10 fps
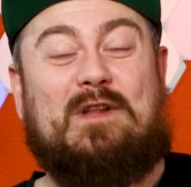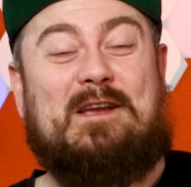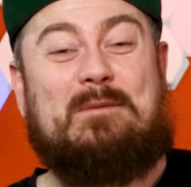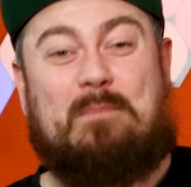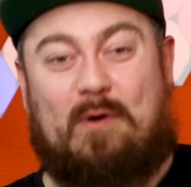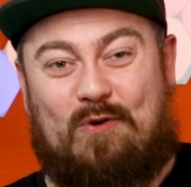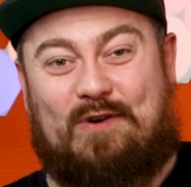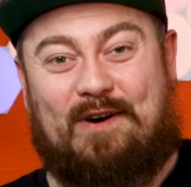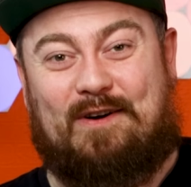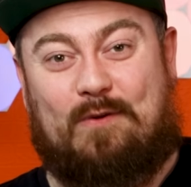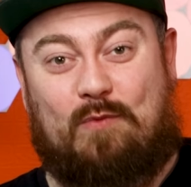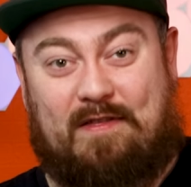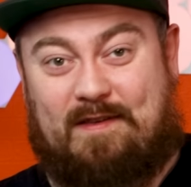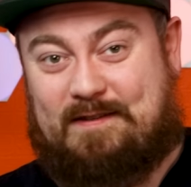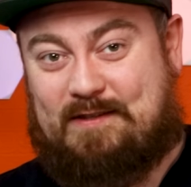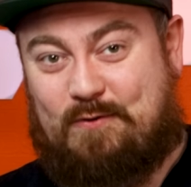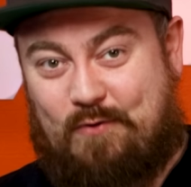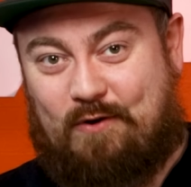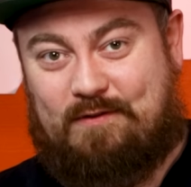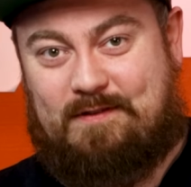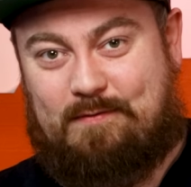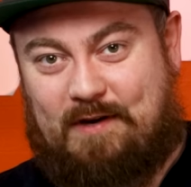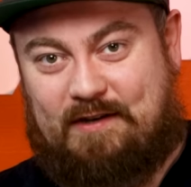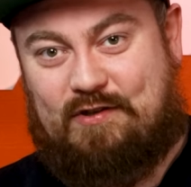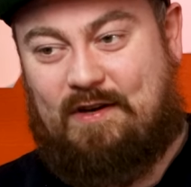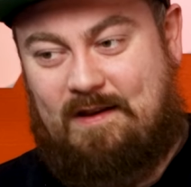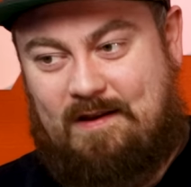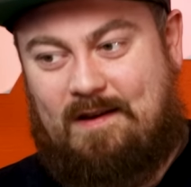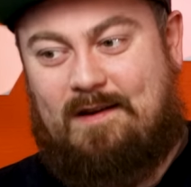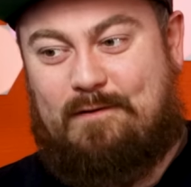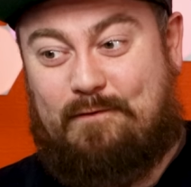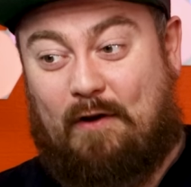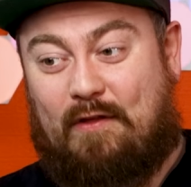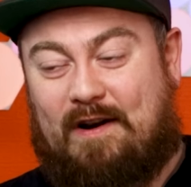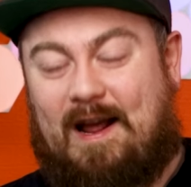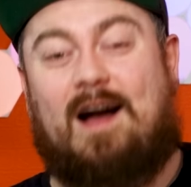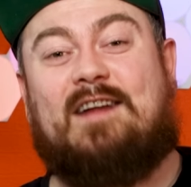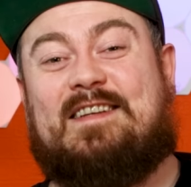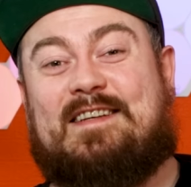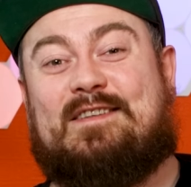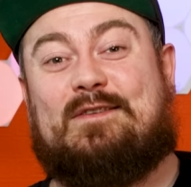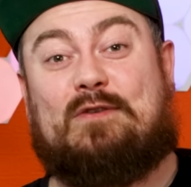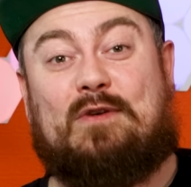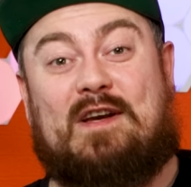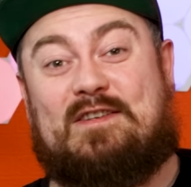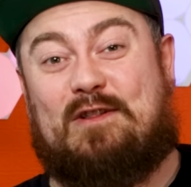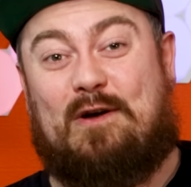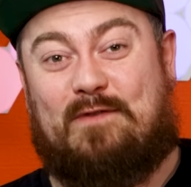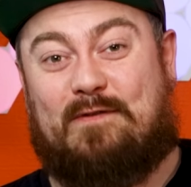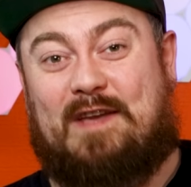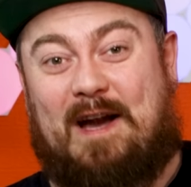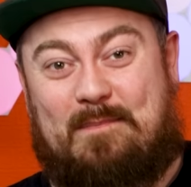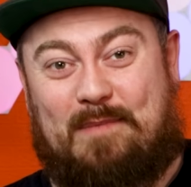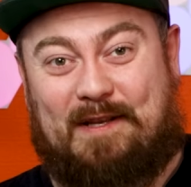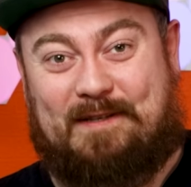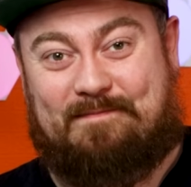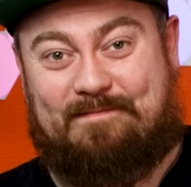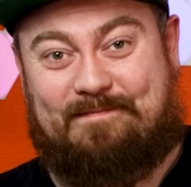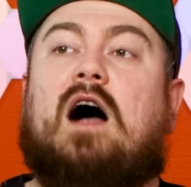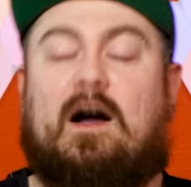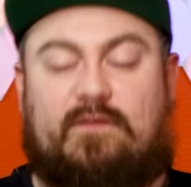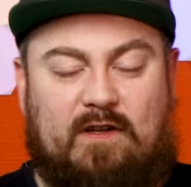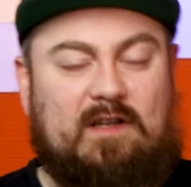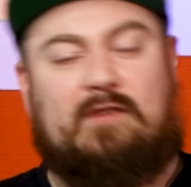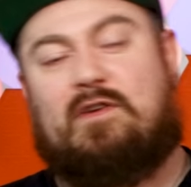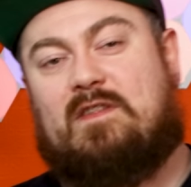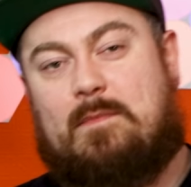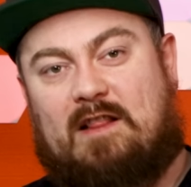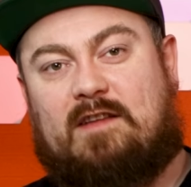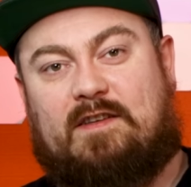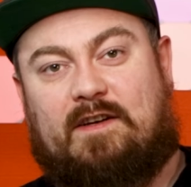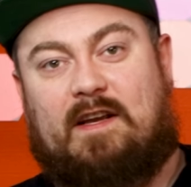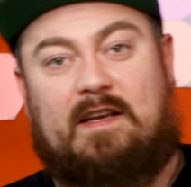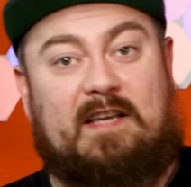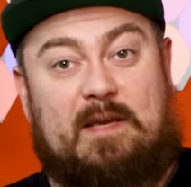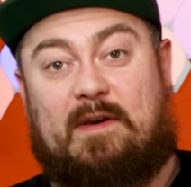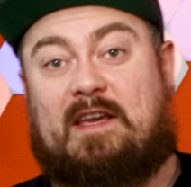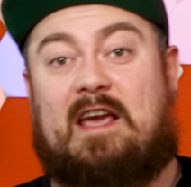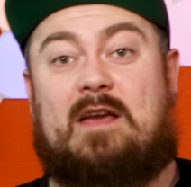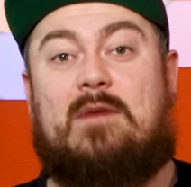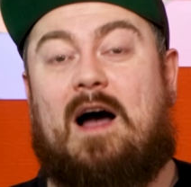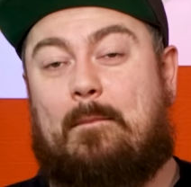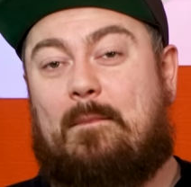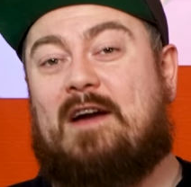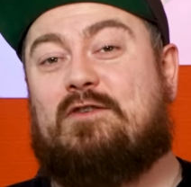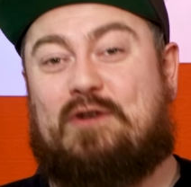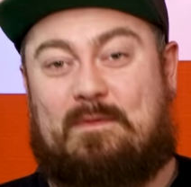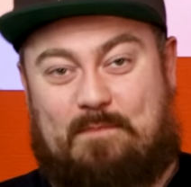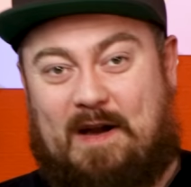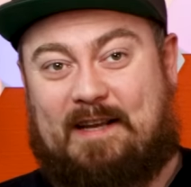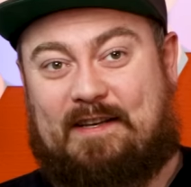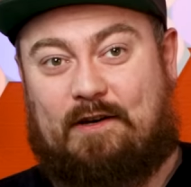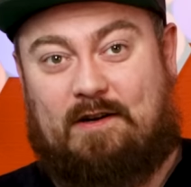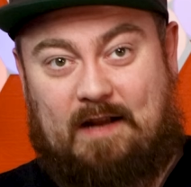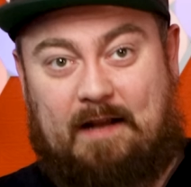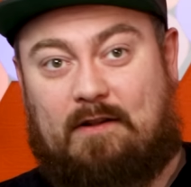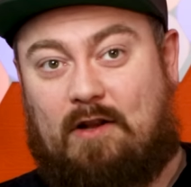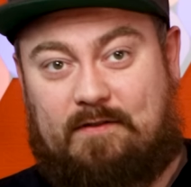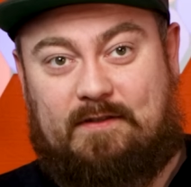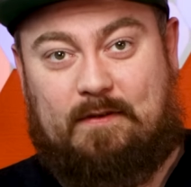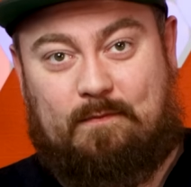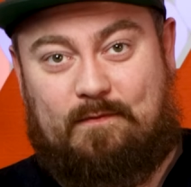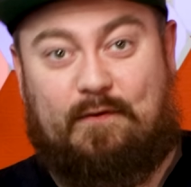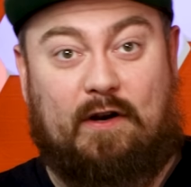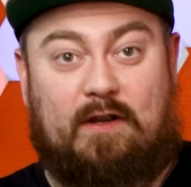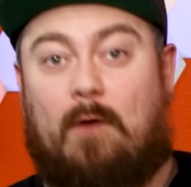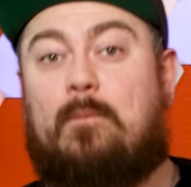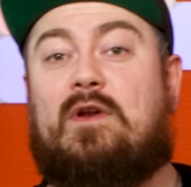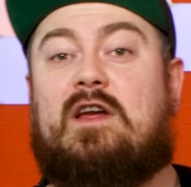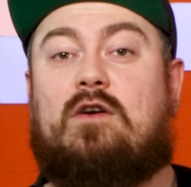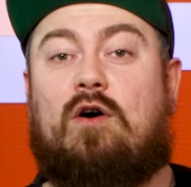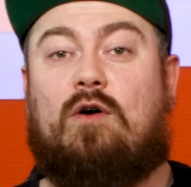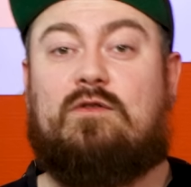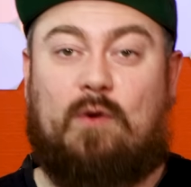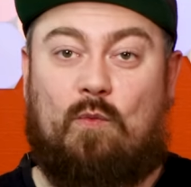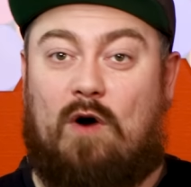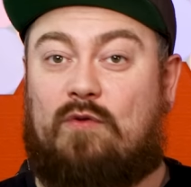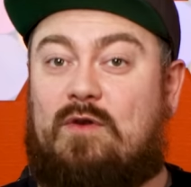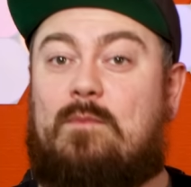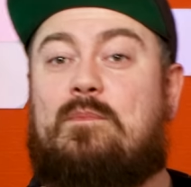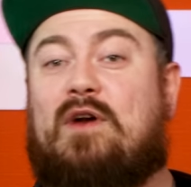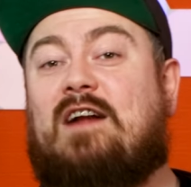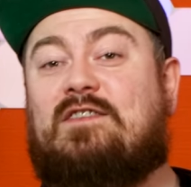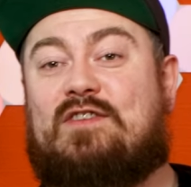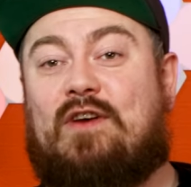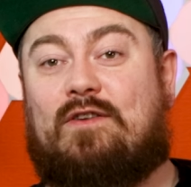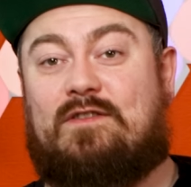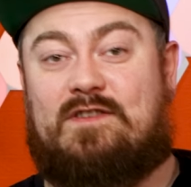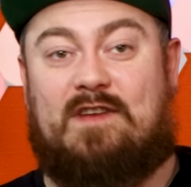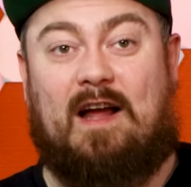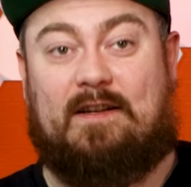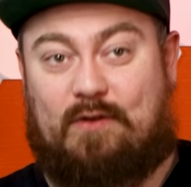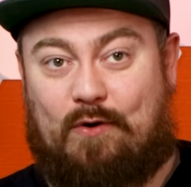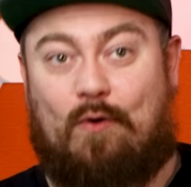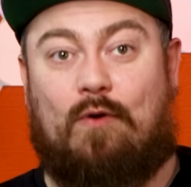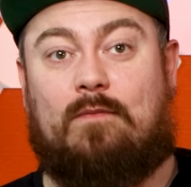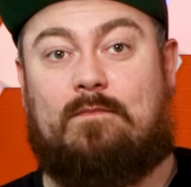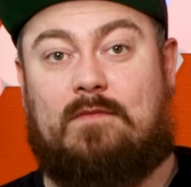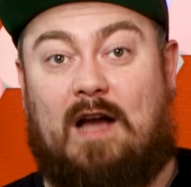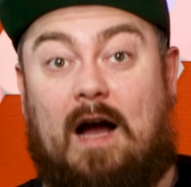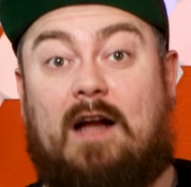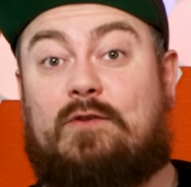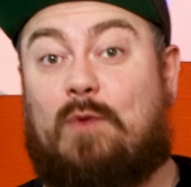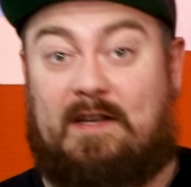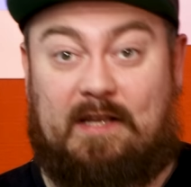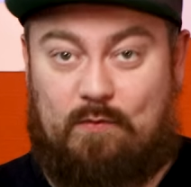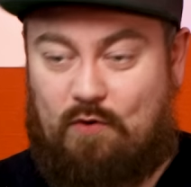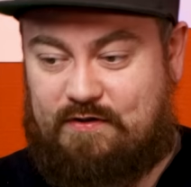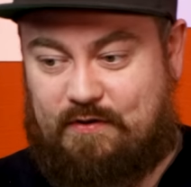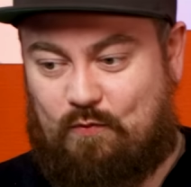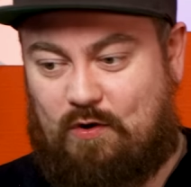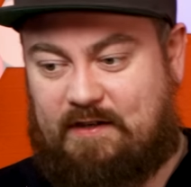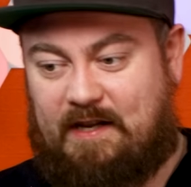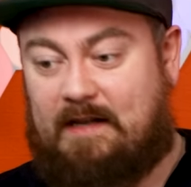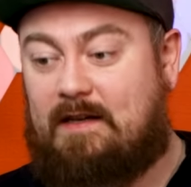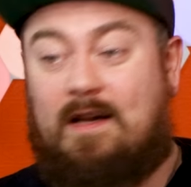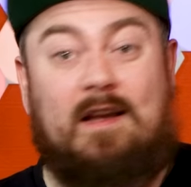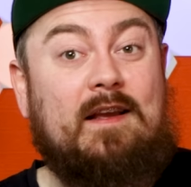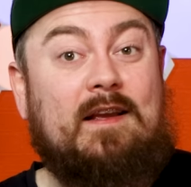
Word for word: playing poker with his squad, which further added to his love of gambling. After leaving the military, he became a merchant banker in London for a company called William Brandt Sons and Co. And when he wasn't working,